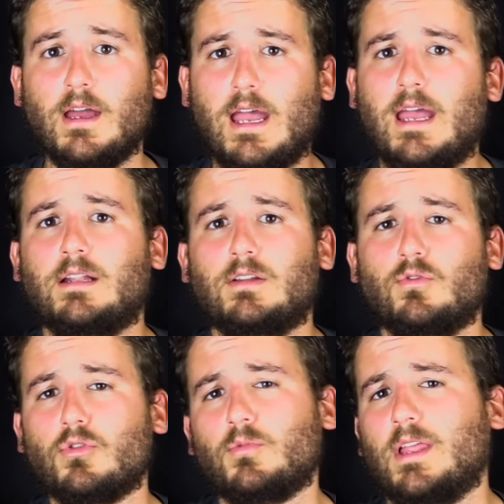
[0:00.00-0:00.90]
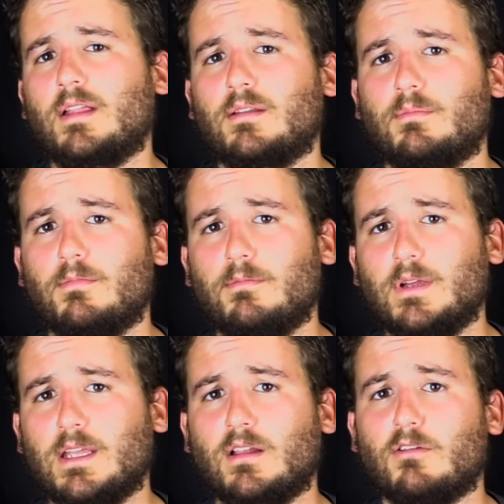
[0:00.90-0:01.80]
And normally at the
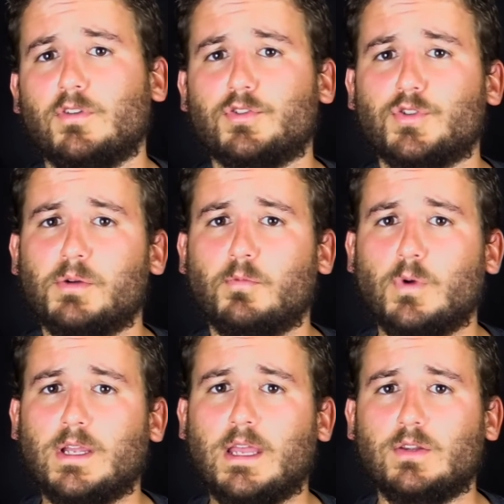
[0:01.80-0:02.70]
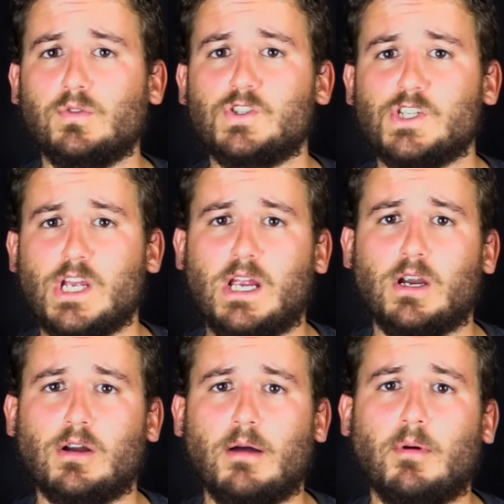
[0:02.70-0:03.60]
beginning of the trip, we get to
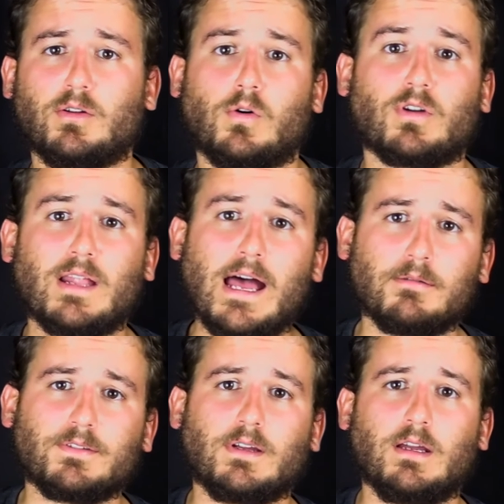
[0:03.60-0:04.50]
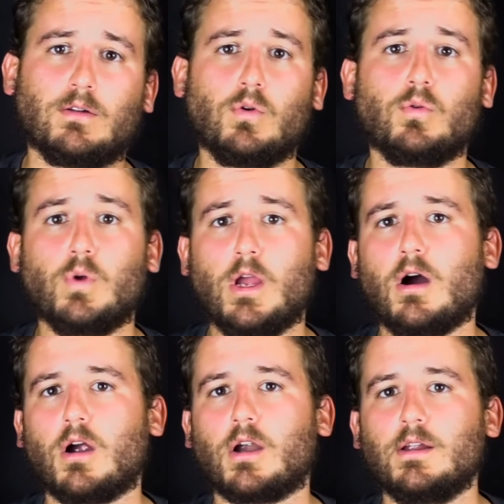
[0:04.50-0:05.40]
share about our lives and who we
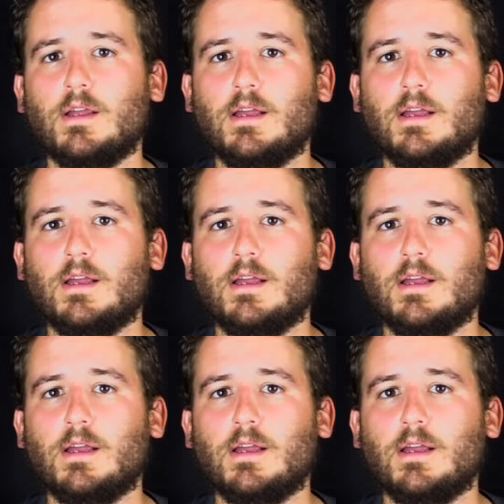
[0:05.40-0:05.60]
are